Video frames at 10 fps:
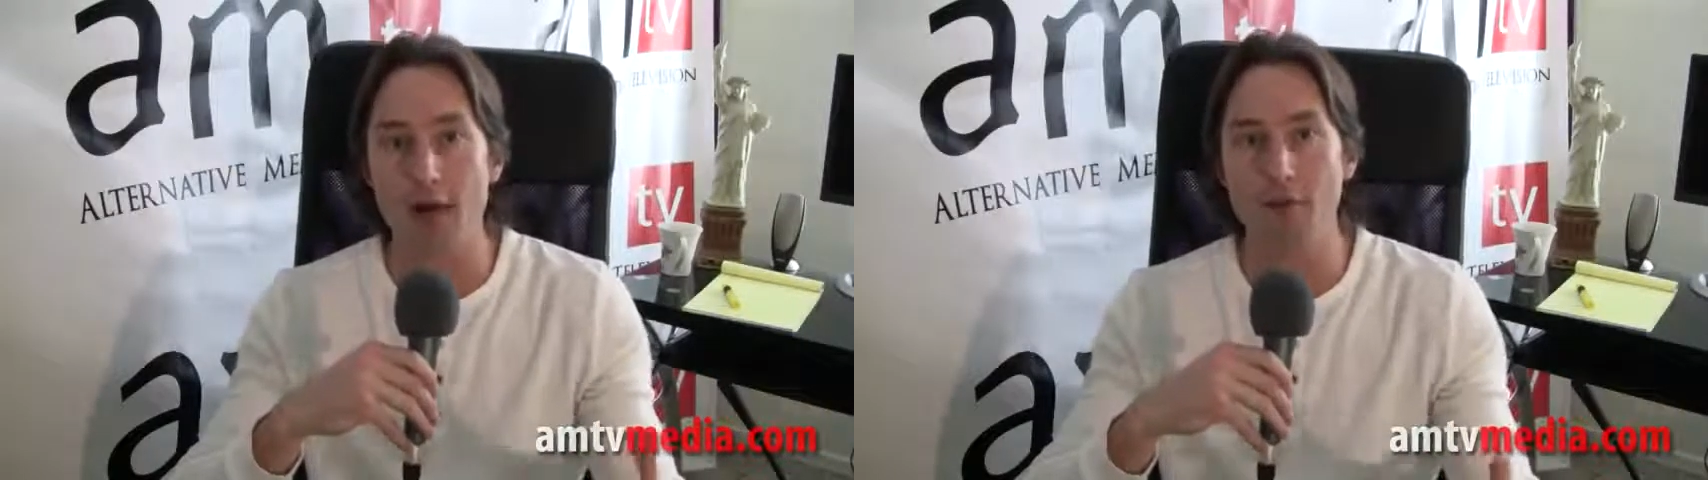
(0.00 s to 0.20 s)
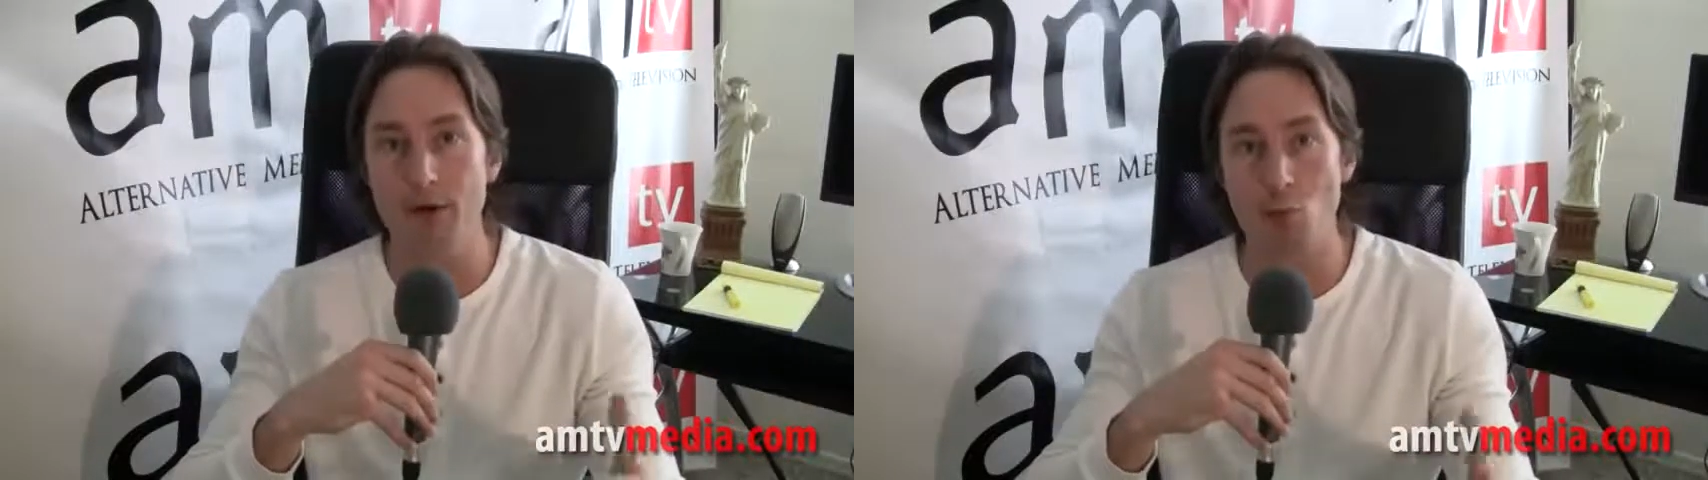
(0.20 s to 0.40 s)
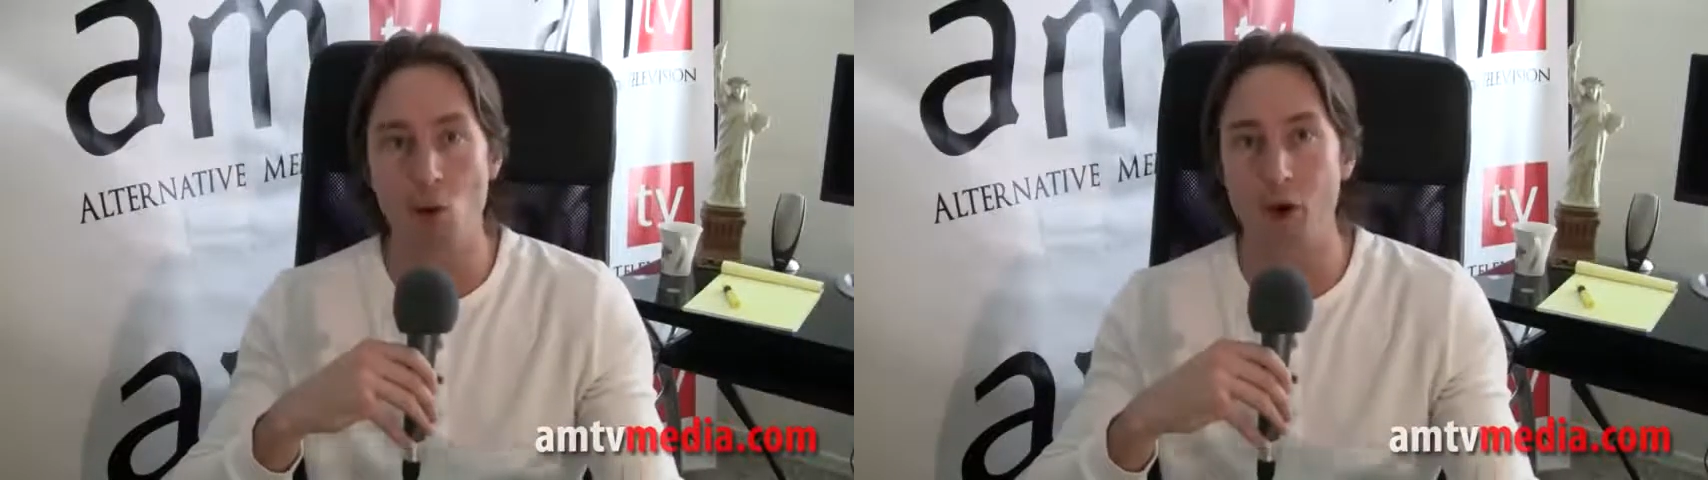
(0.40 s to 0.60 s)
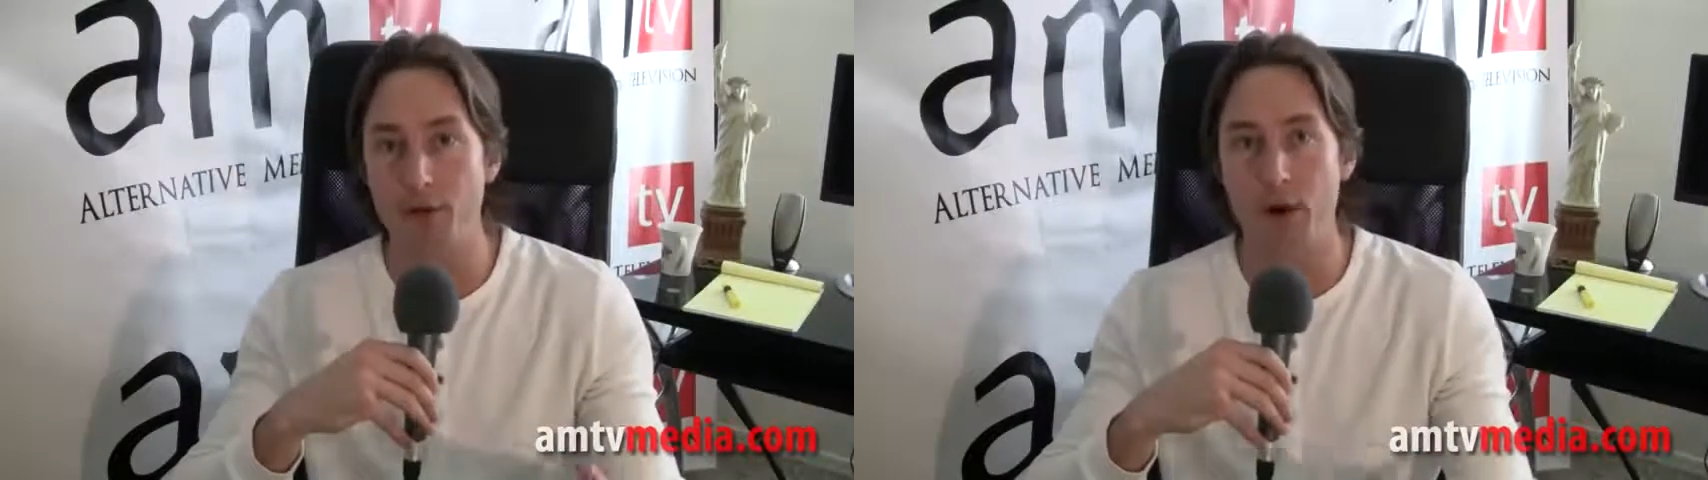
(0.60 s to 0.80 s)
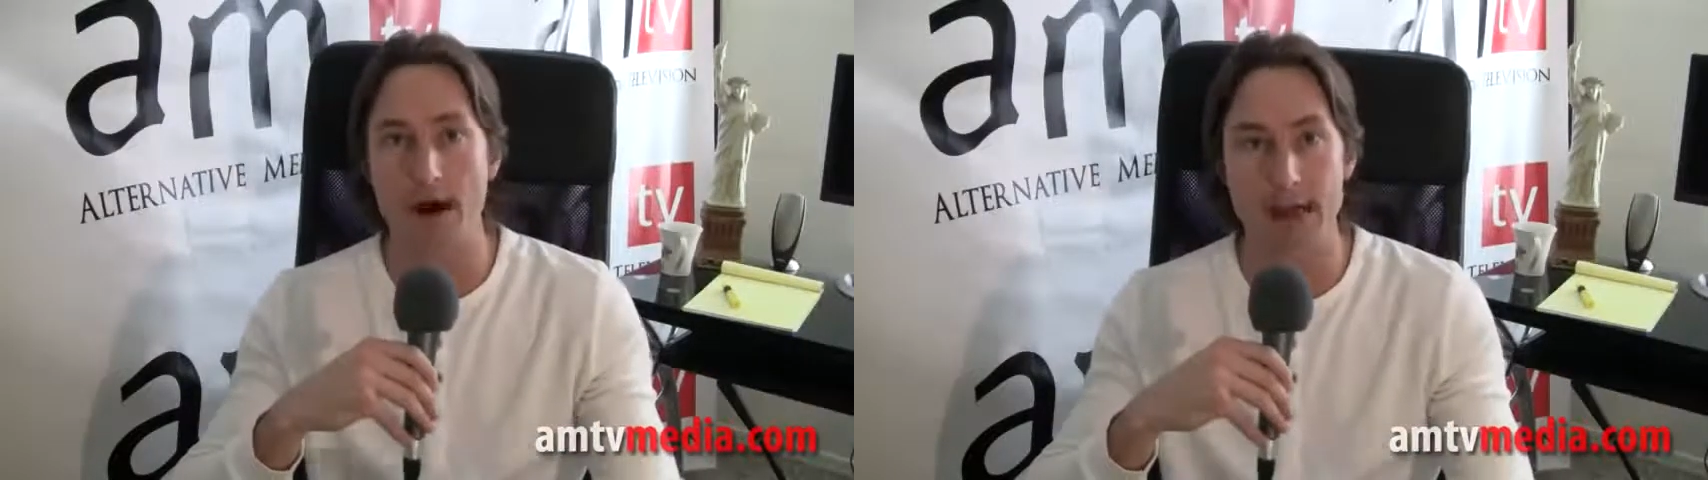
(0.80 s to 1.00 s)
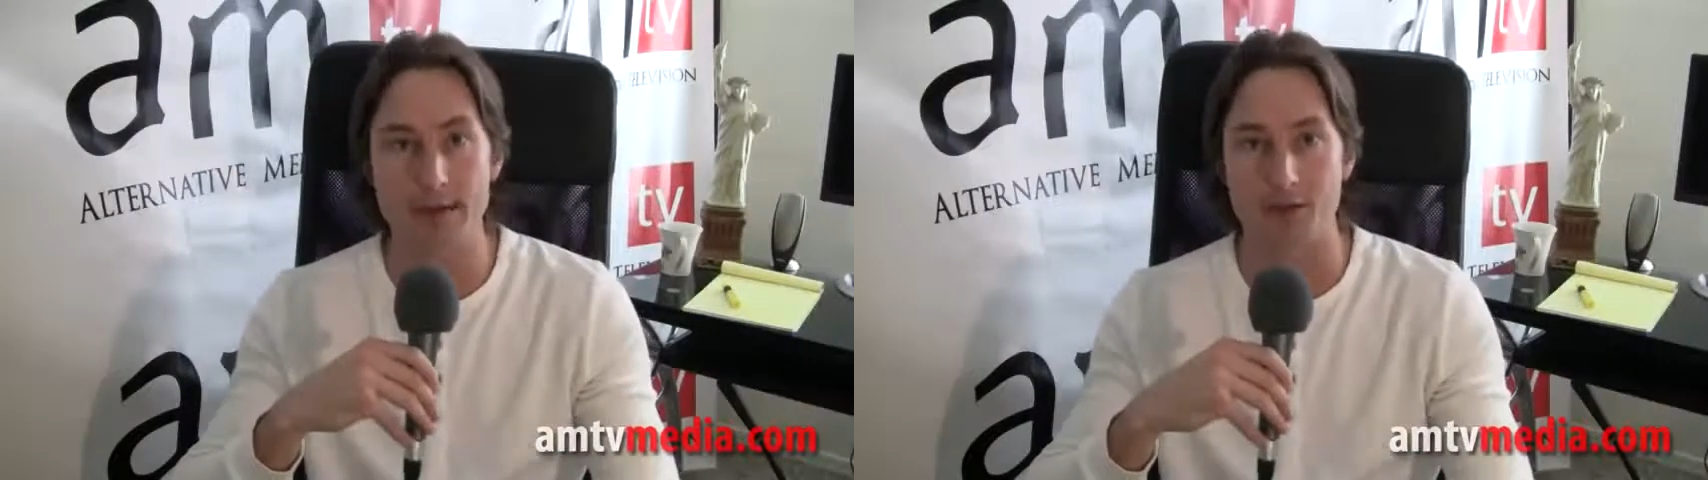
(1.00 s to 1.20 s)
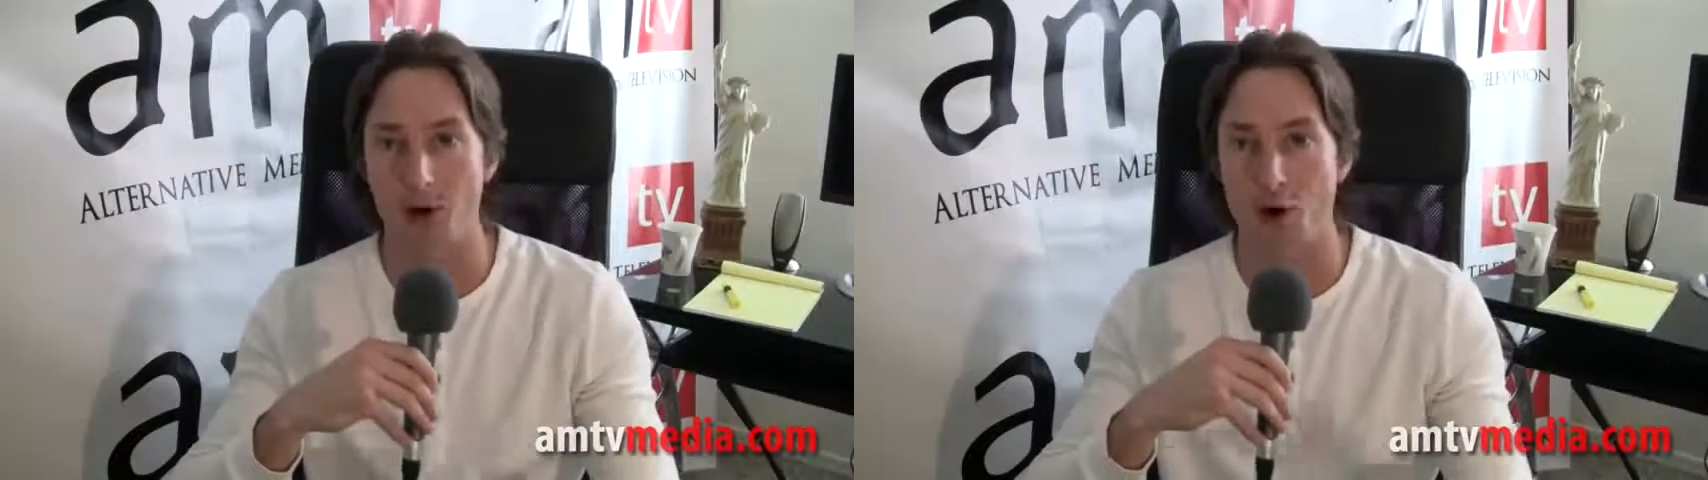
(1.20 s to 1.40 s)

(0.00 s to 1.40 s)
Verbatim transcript: every war throughout history,